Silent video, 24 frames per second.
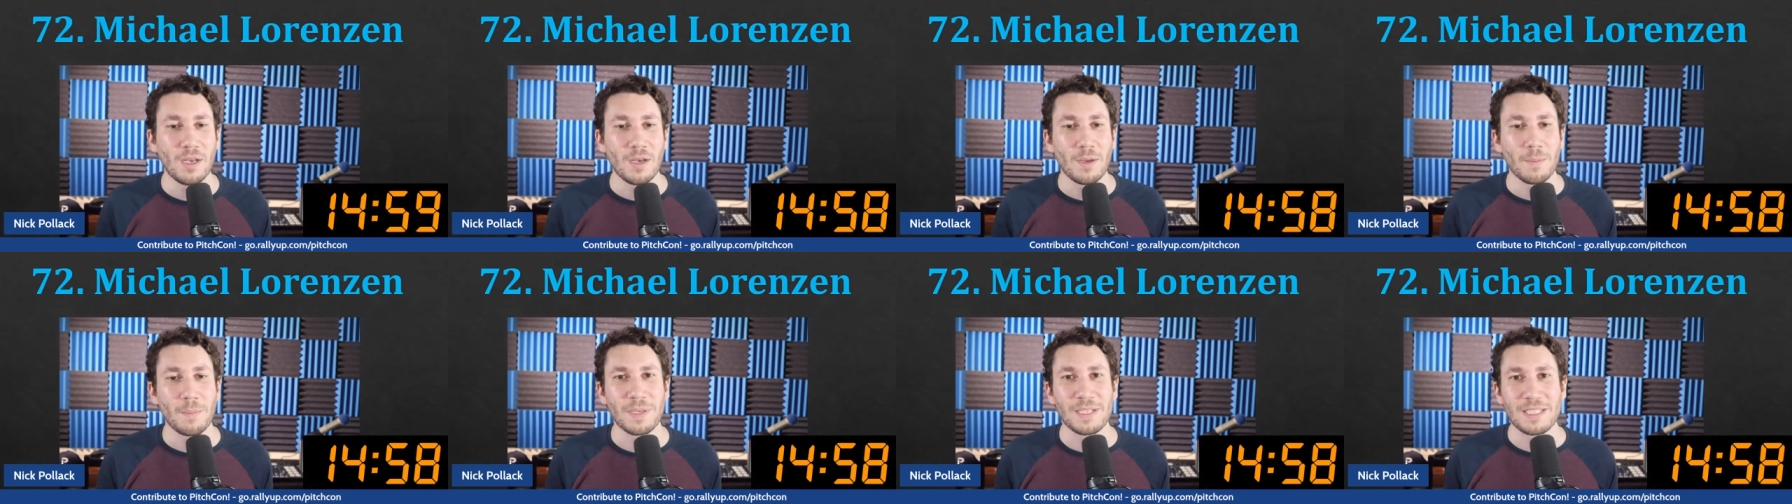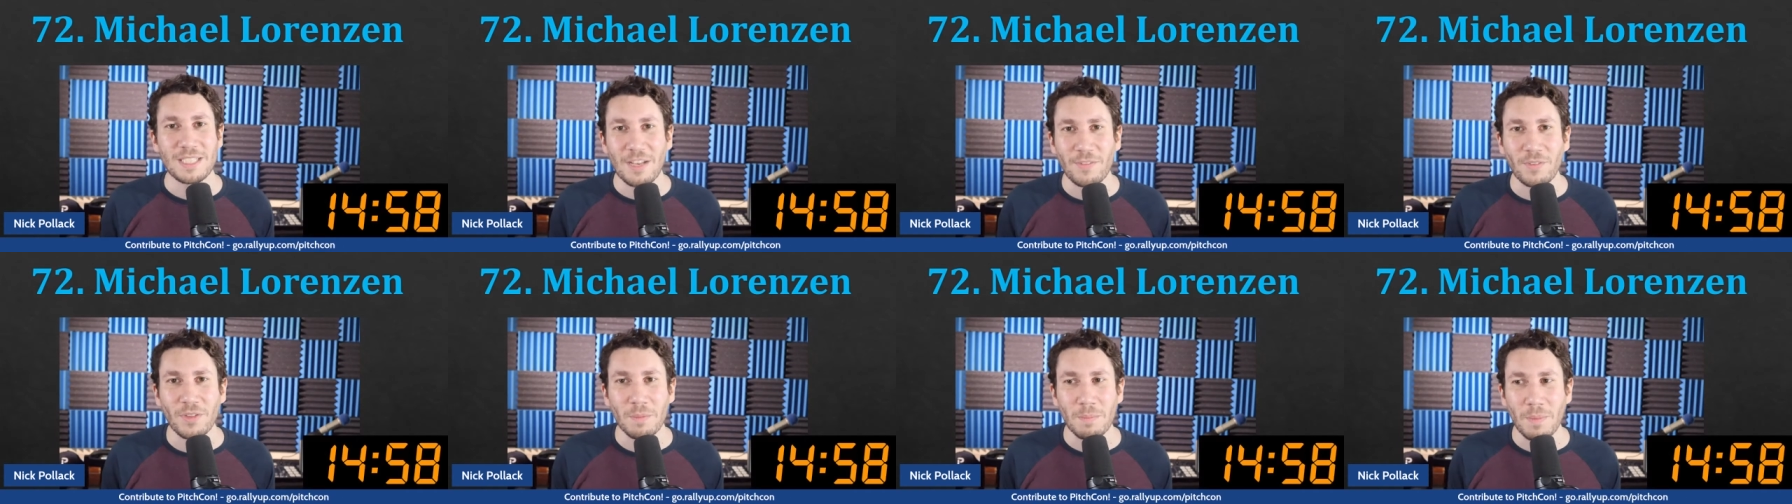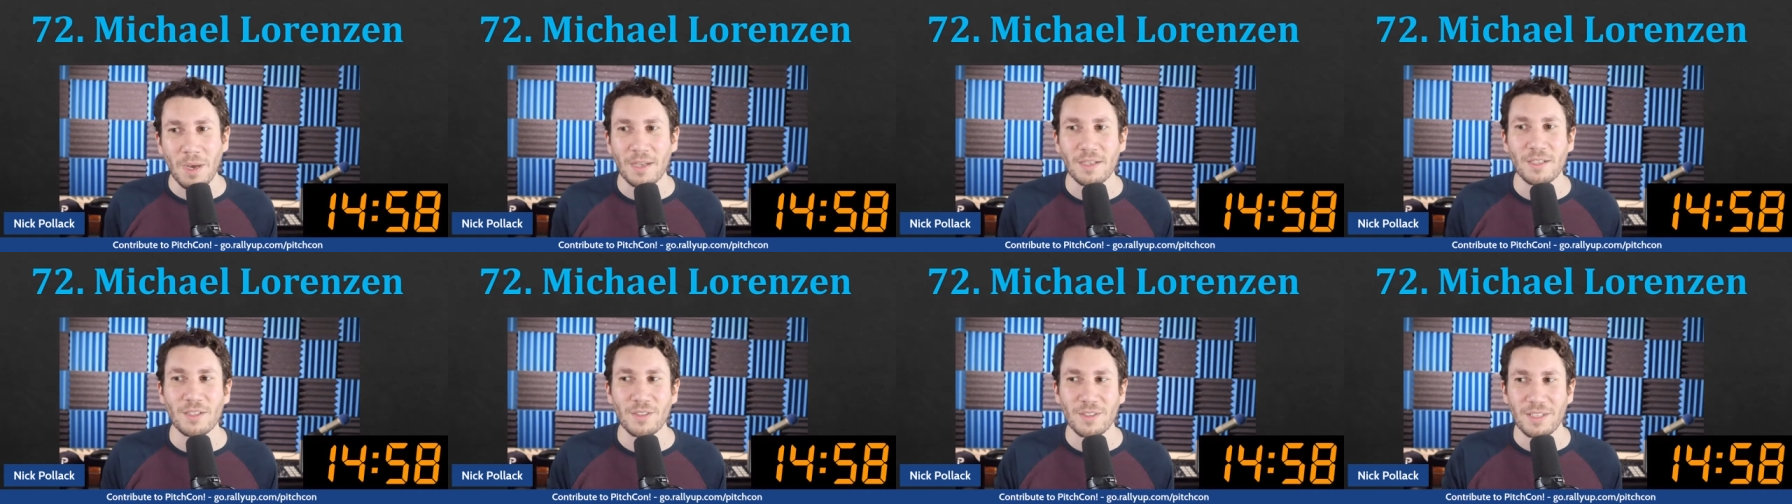But definitely
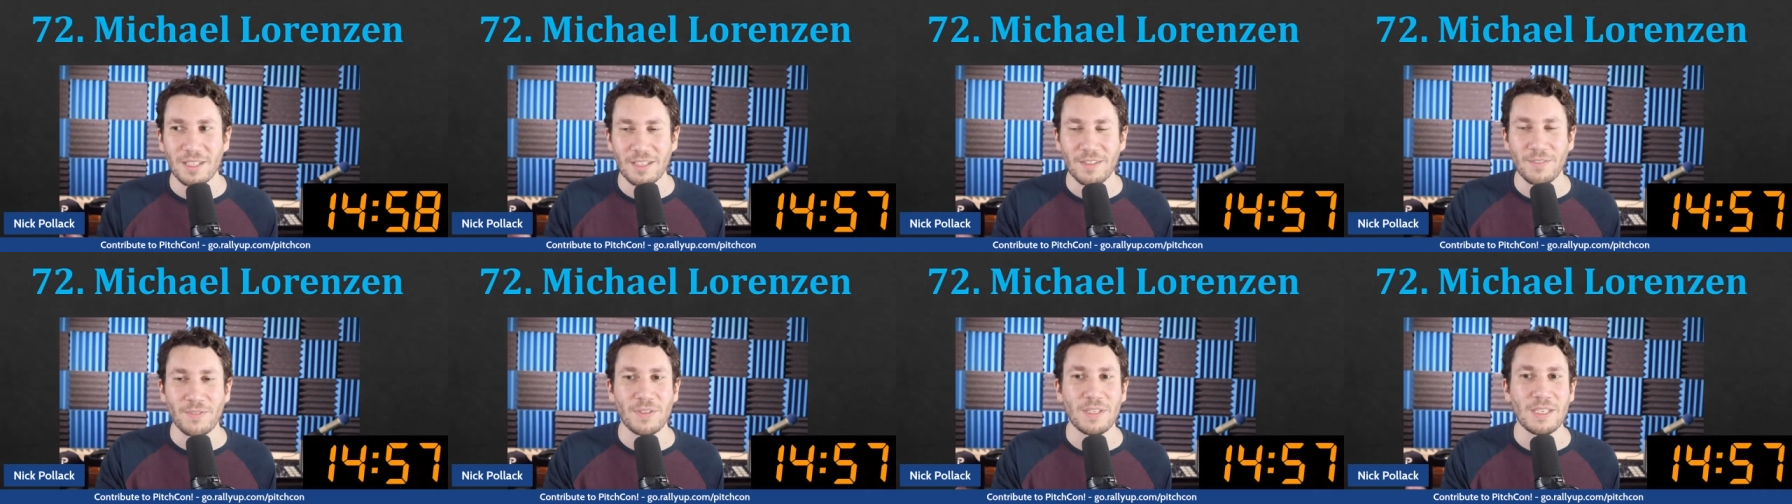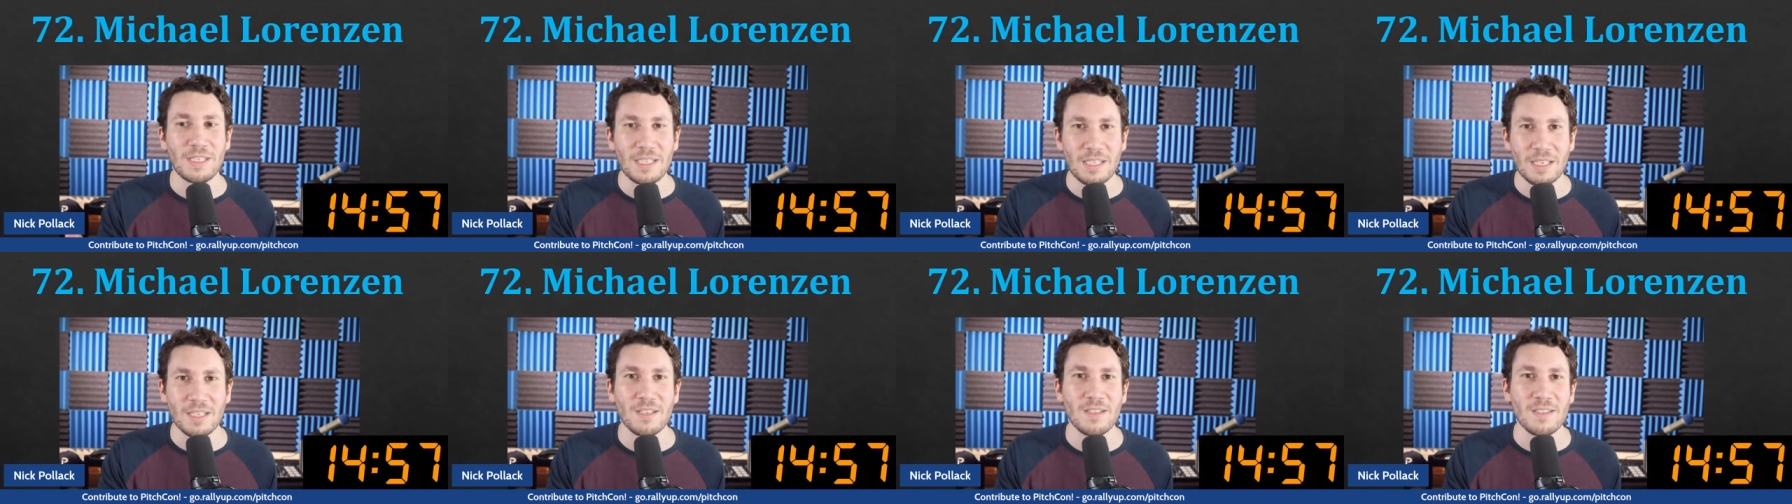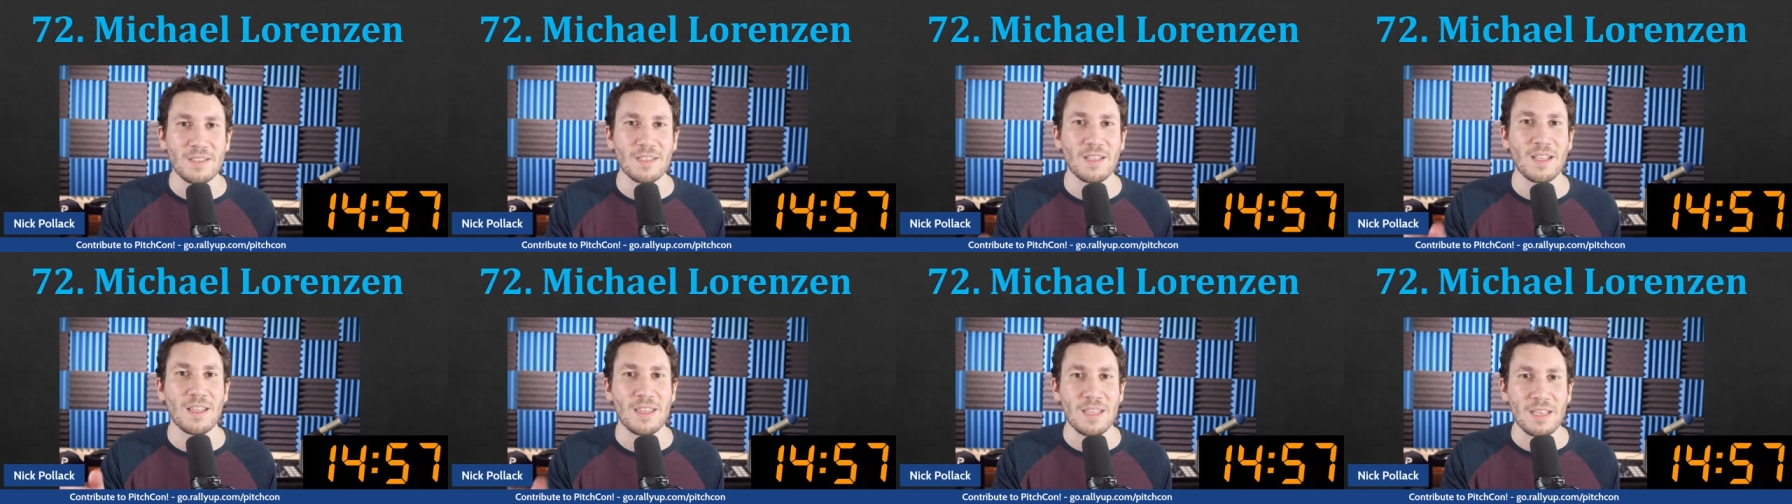monitor that if he
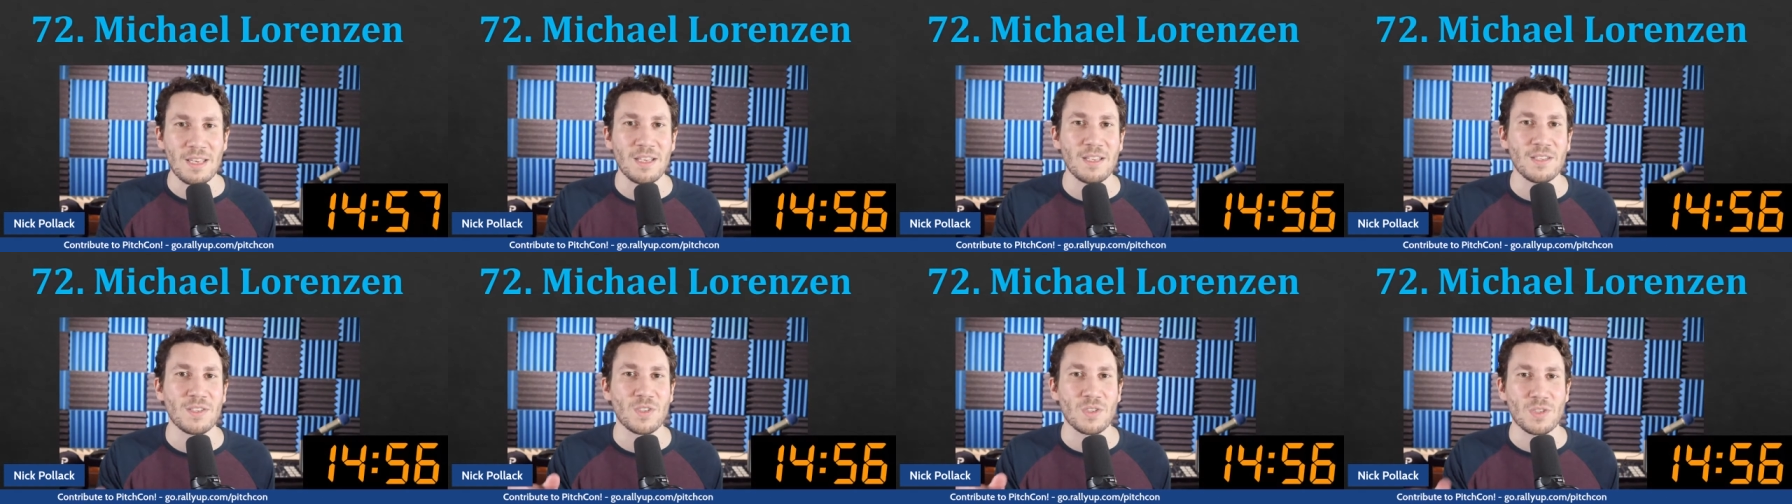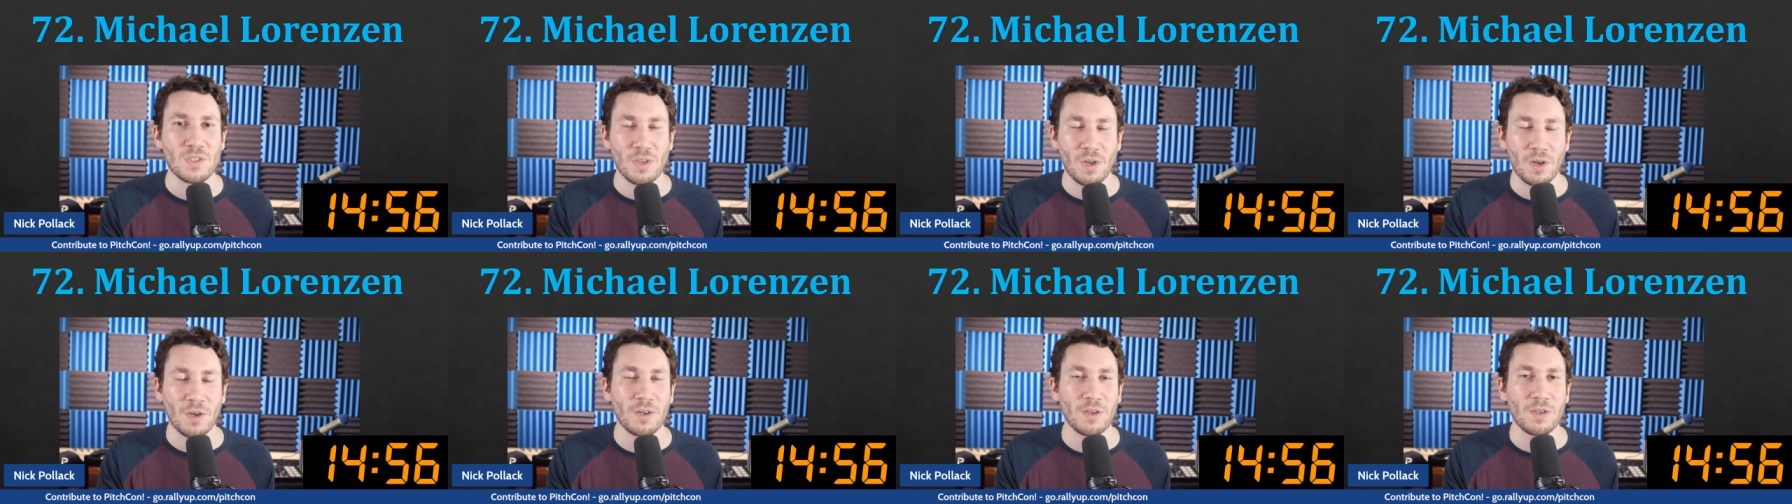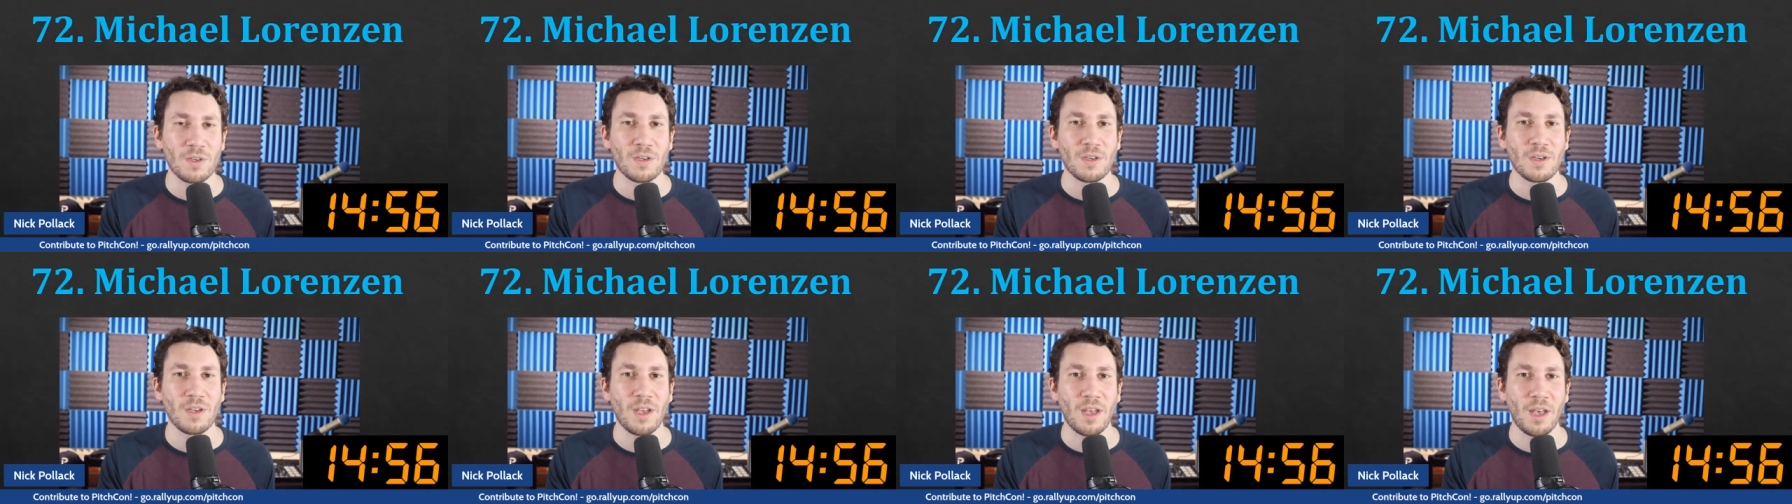is the
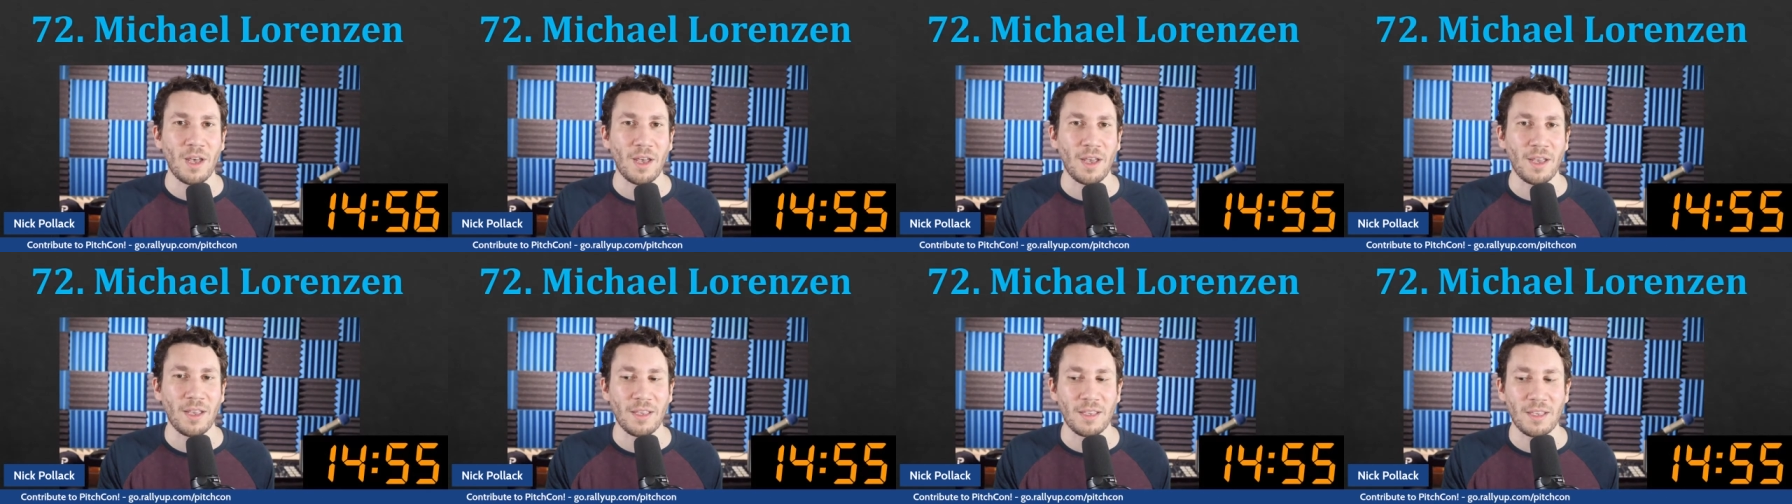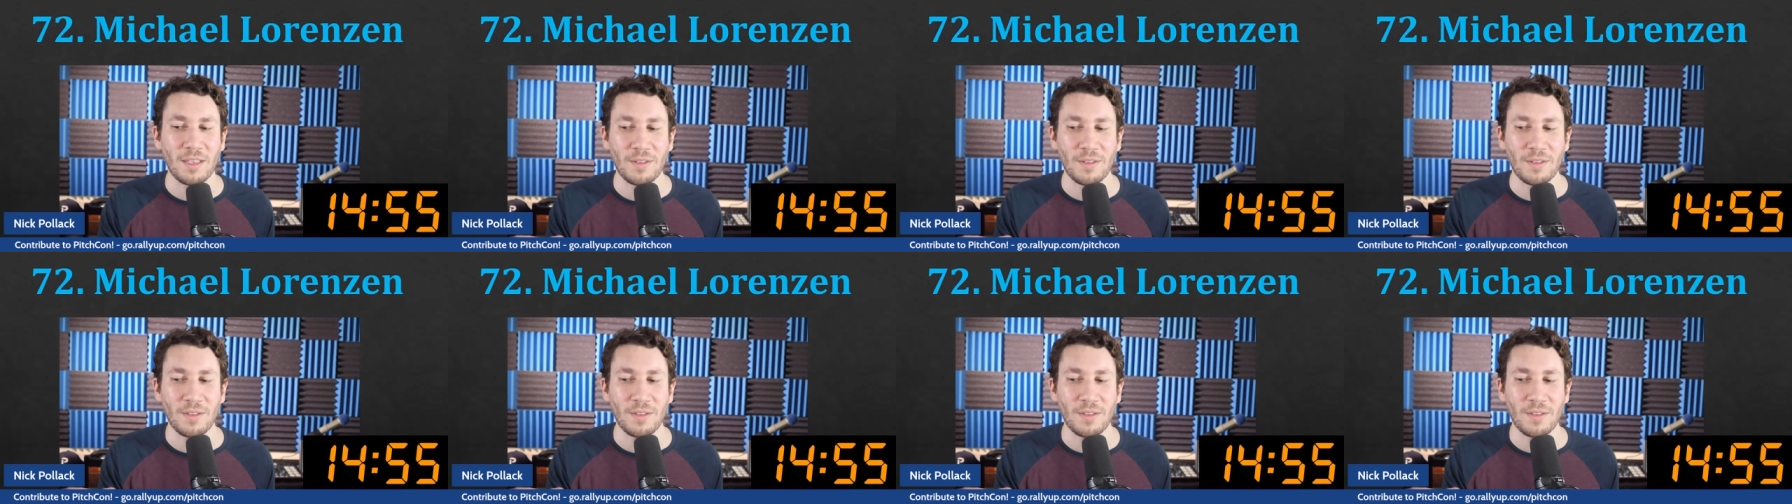starter, uh,